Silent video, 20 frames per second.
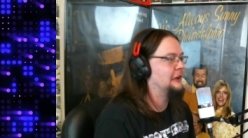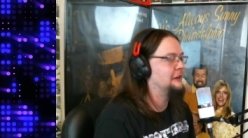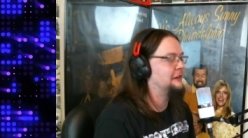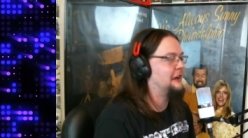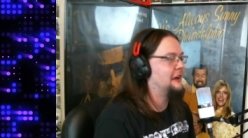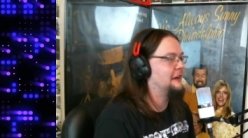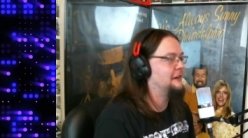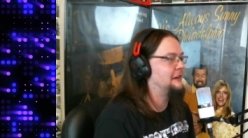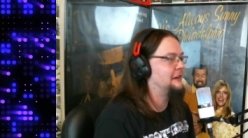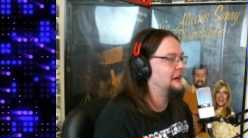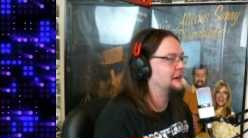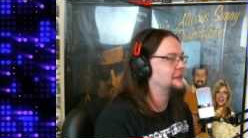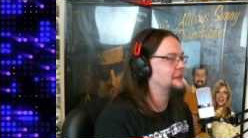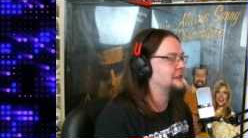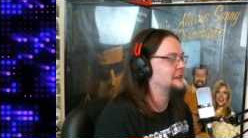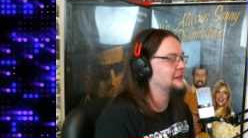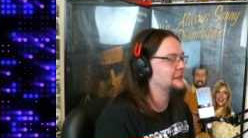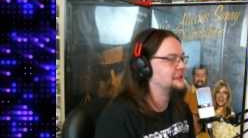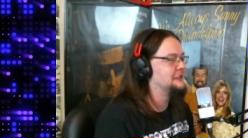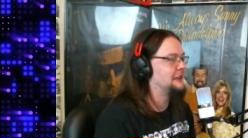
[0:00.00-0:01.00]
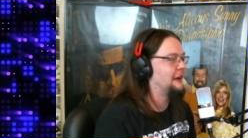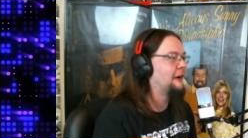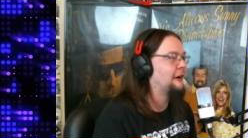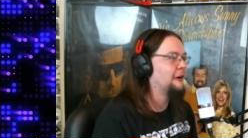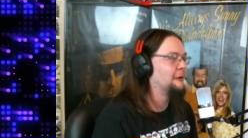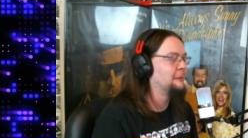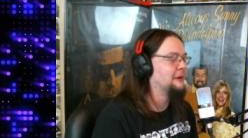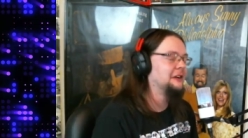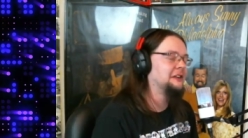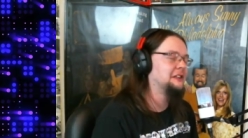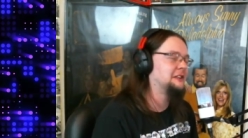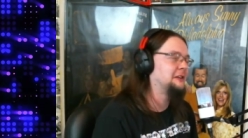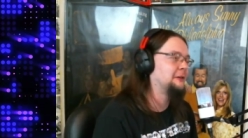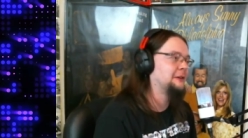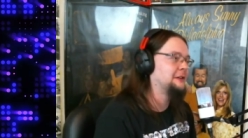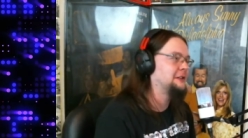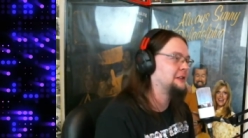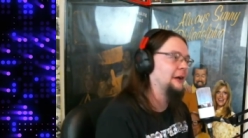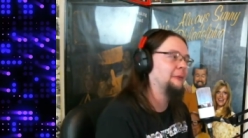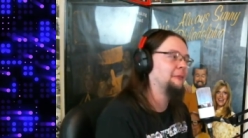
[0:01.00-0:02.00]
Incantation of the singer, but it's still
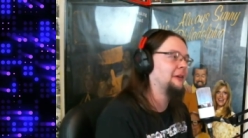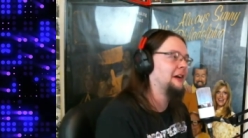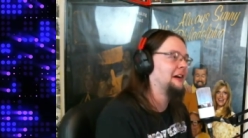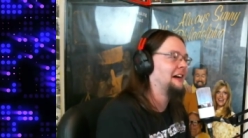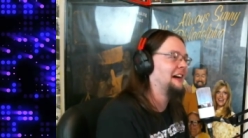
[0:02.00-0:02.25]
the same guy.